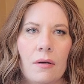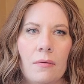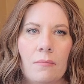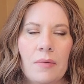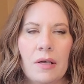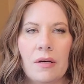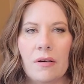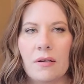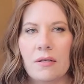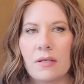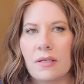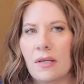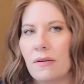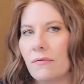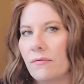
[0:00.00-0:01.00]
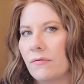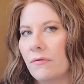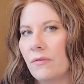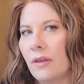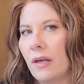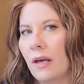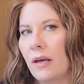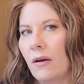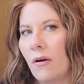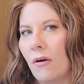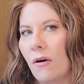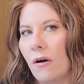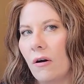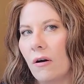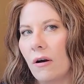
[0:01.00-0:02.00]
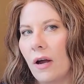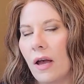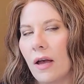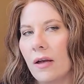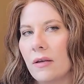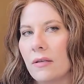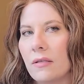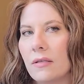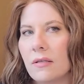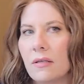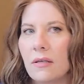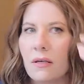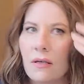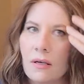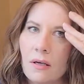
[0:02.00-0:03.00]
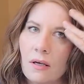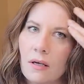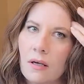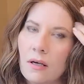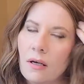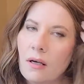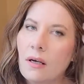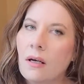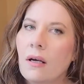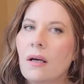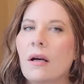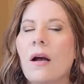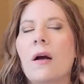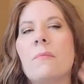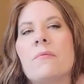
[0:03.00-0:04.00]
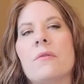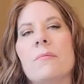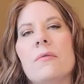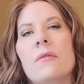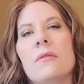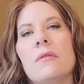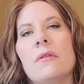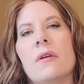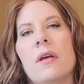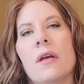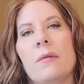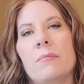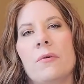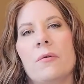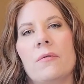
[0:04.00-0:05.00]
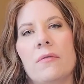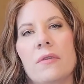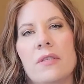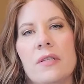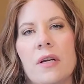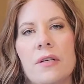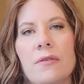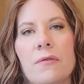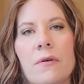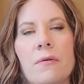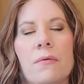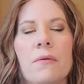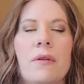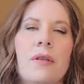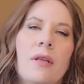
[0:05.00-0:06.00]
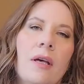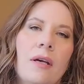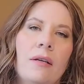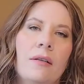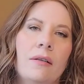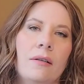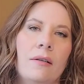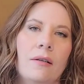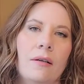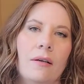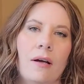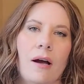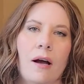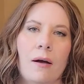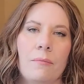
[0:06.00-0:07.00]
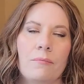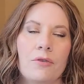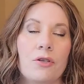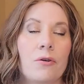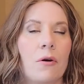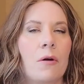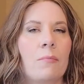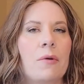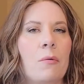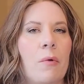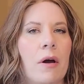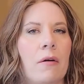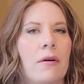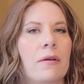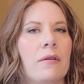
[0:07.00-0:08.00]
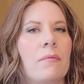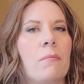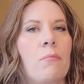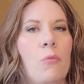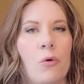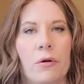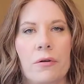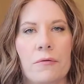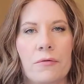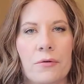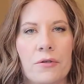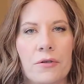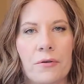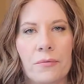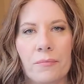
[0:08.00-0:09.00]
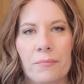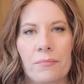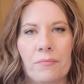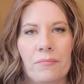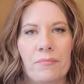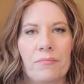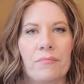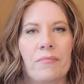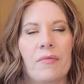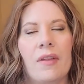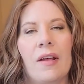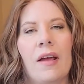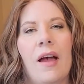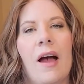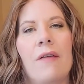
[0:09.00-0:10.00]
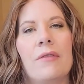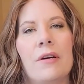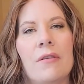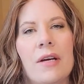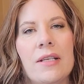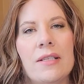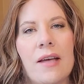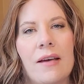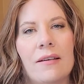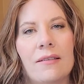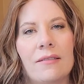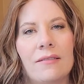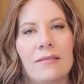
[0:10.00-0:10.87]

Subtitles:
because if they are as comfortable and beautiful as Nitro, then I'm sure I'll be wearing more in the future. Have a great day.